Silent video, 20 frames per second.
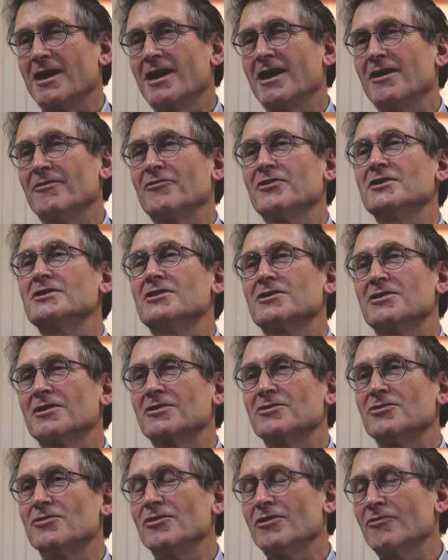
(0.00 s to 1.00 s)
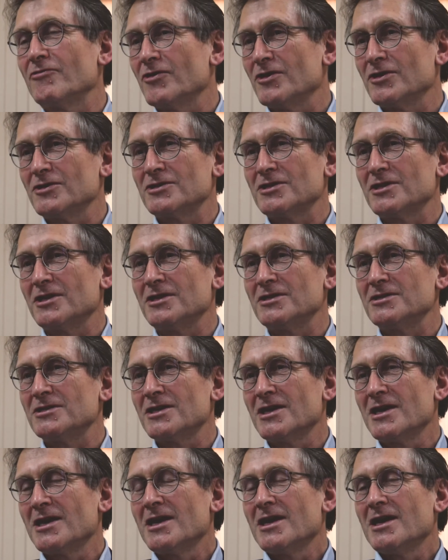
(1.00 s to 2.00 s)
I visited
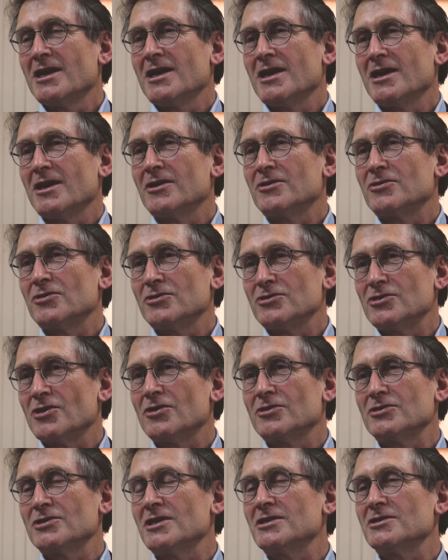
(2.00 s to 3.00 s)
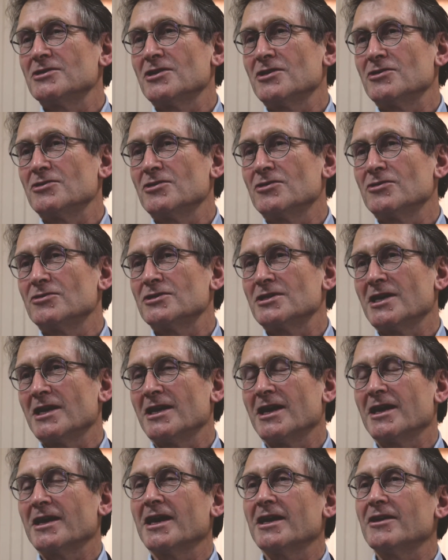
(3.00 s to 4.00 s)
universities, research institutes,
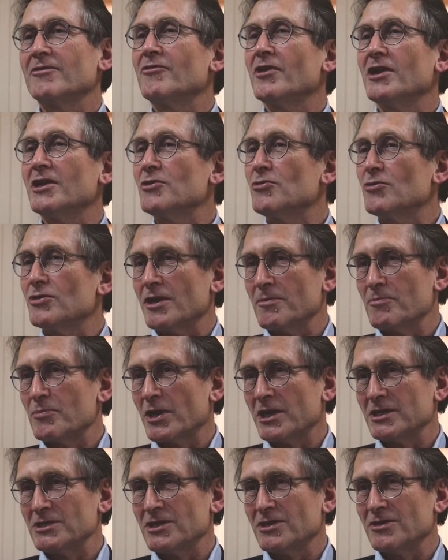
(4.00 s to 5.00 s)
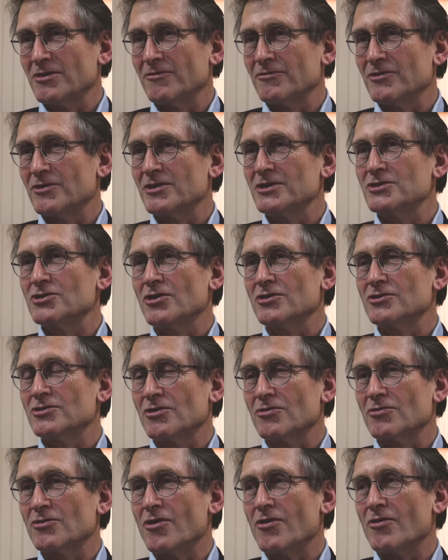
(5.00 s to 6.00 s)
and I get a very good impression of the research
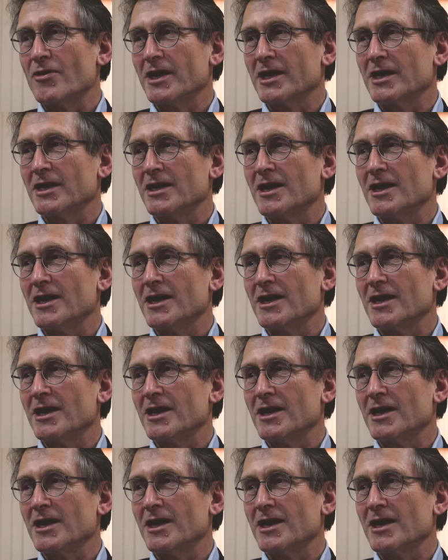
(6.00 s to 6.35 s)
ongoing.